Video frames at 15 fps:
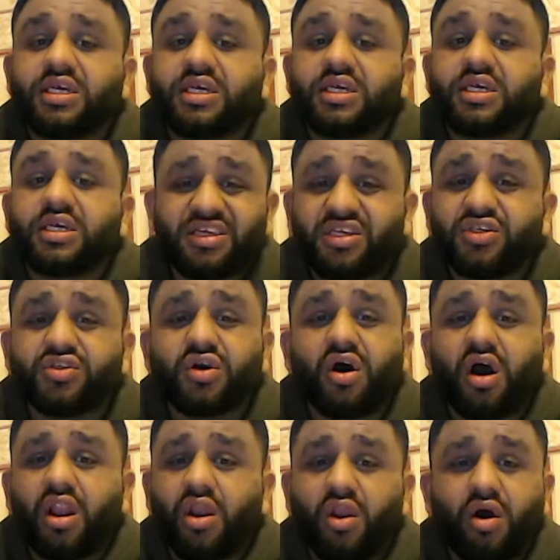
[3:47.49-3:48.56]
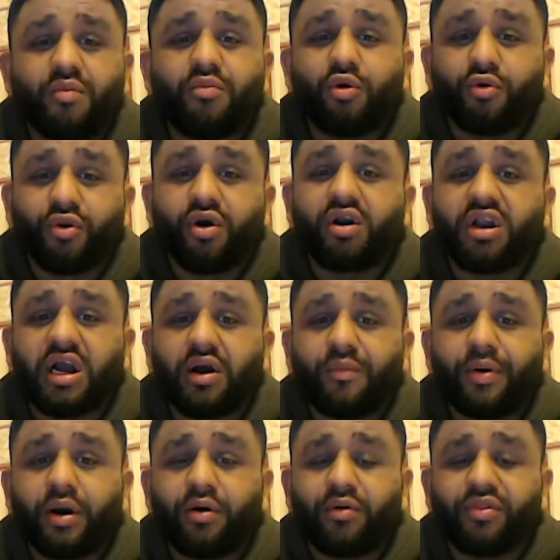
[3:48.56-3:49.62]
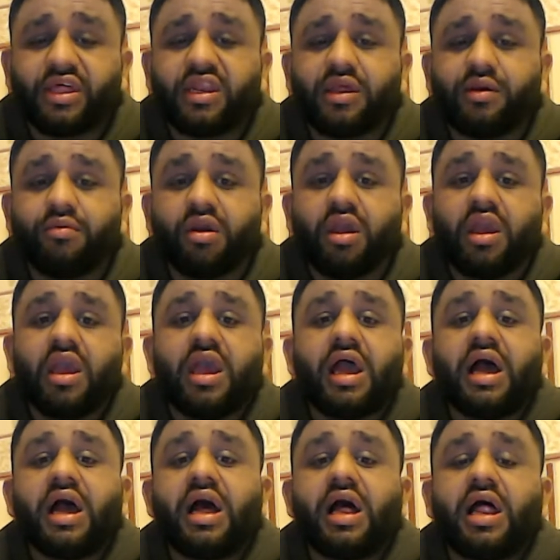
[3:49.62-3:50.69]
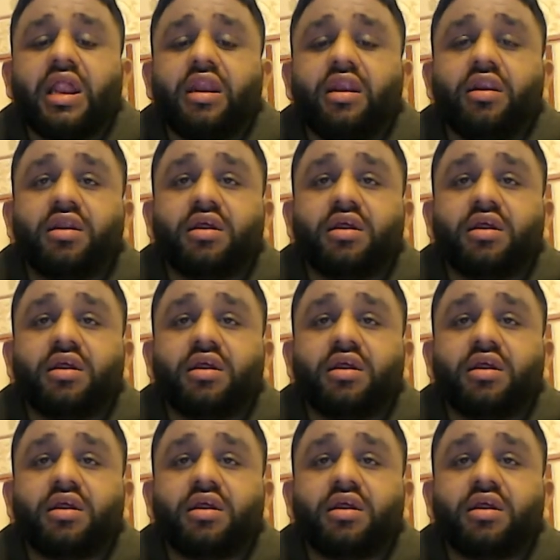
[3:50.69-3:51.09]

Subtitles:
I think he's got a lot more knockout power than him. And